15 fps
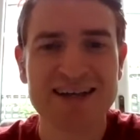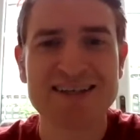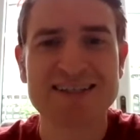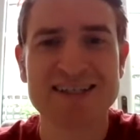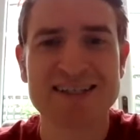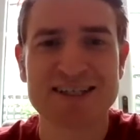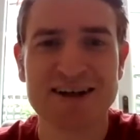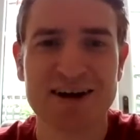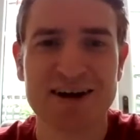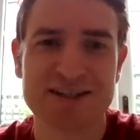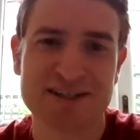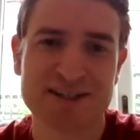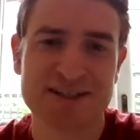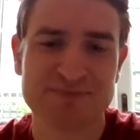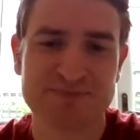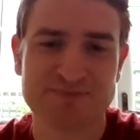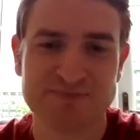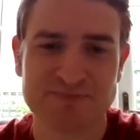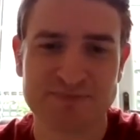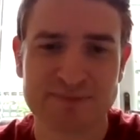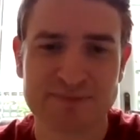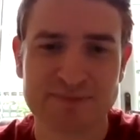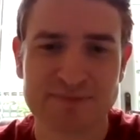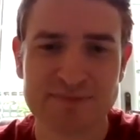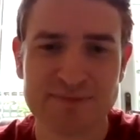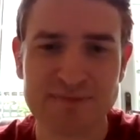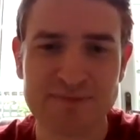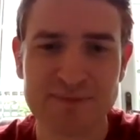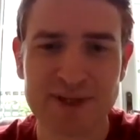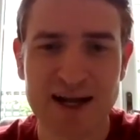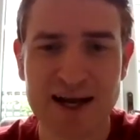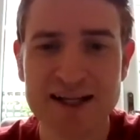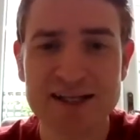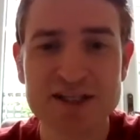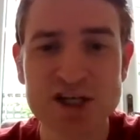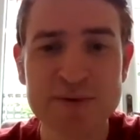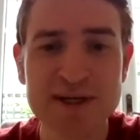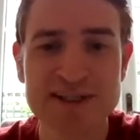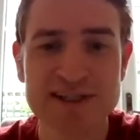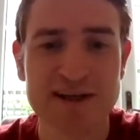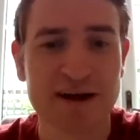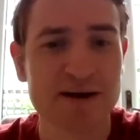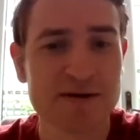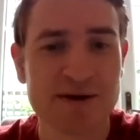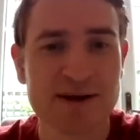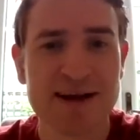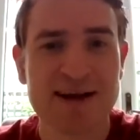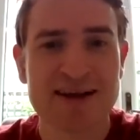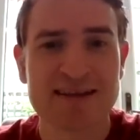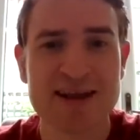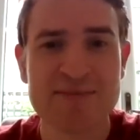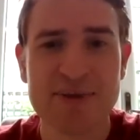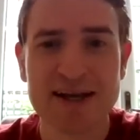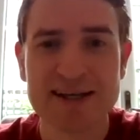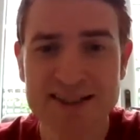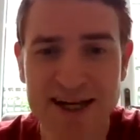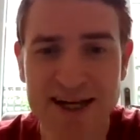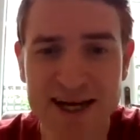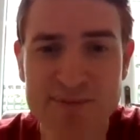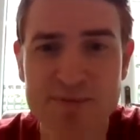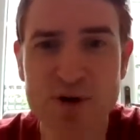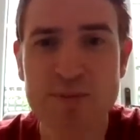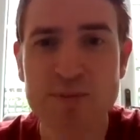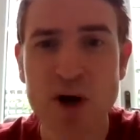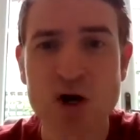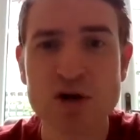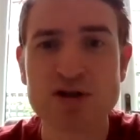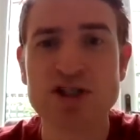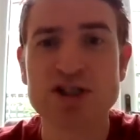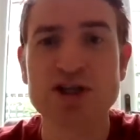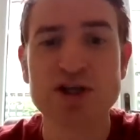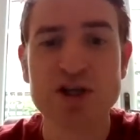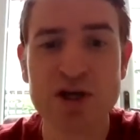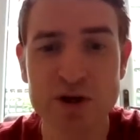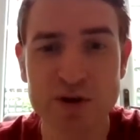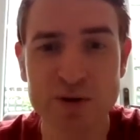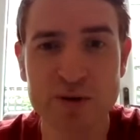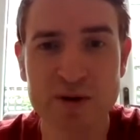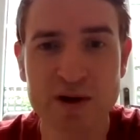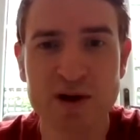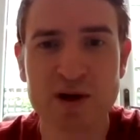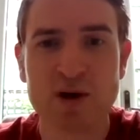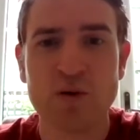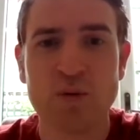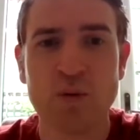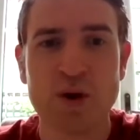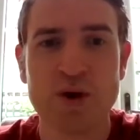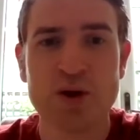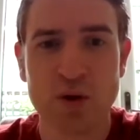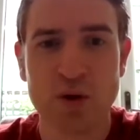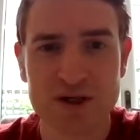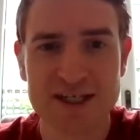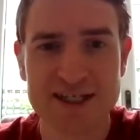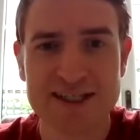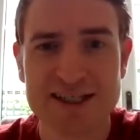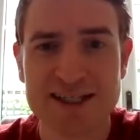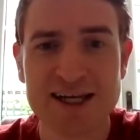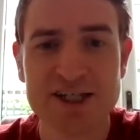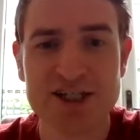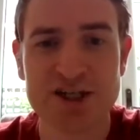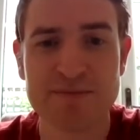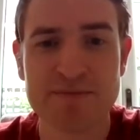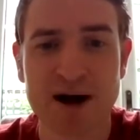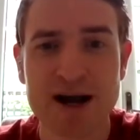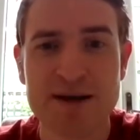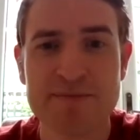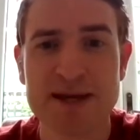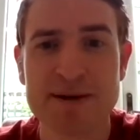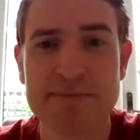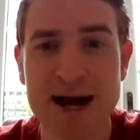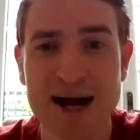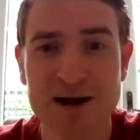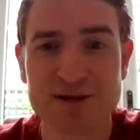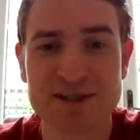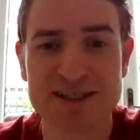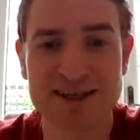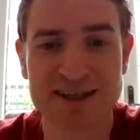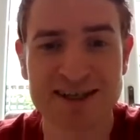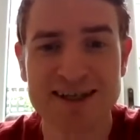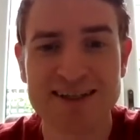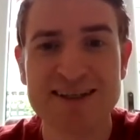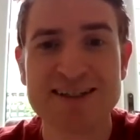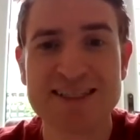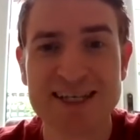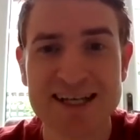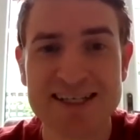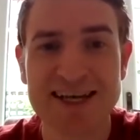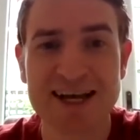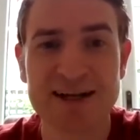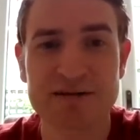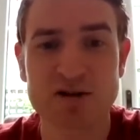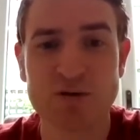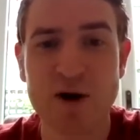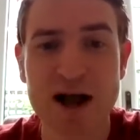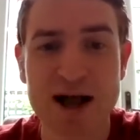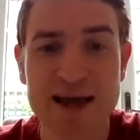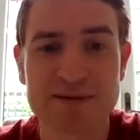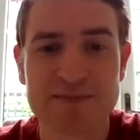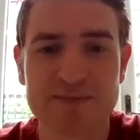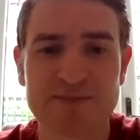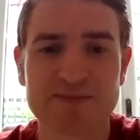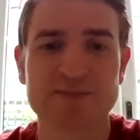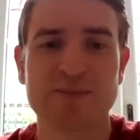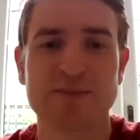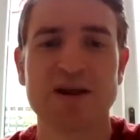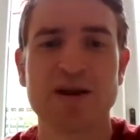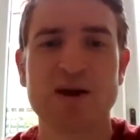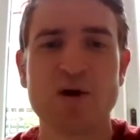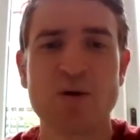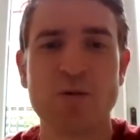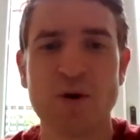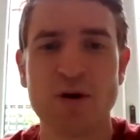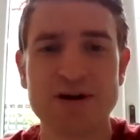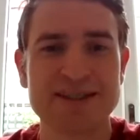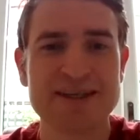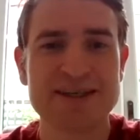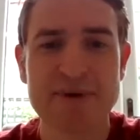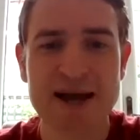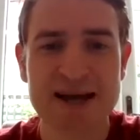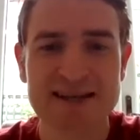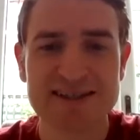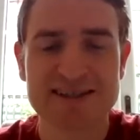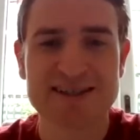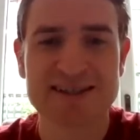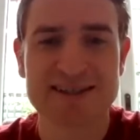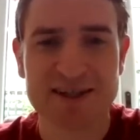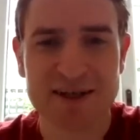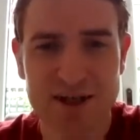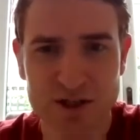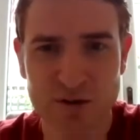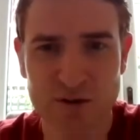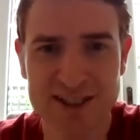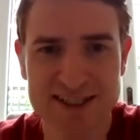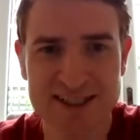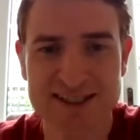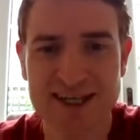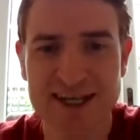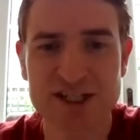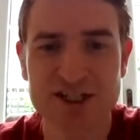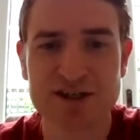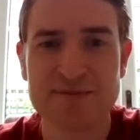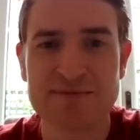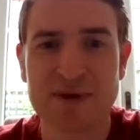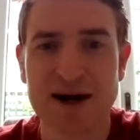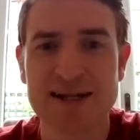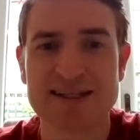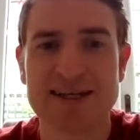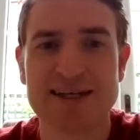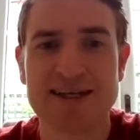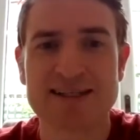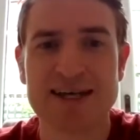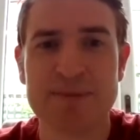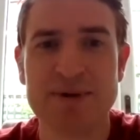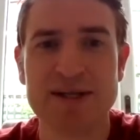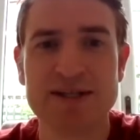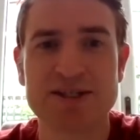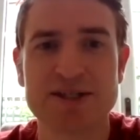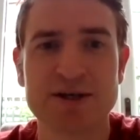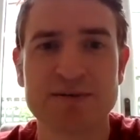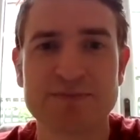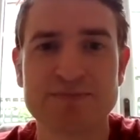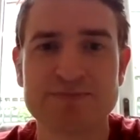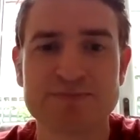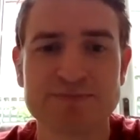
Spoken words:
and discuss. And in doing so, they basically propose to you what your dissertation might be about in a detailed way, what debates your dissertation might tap into.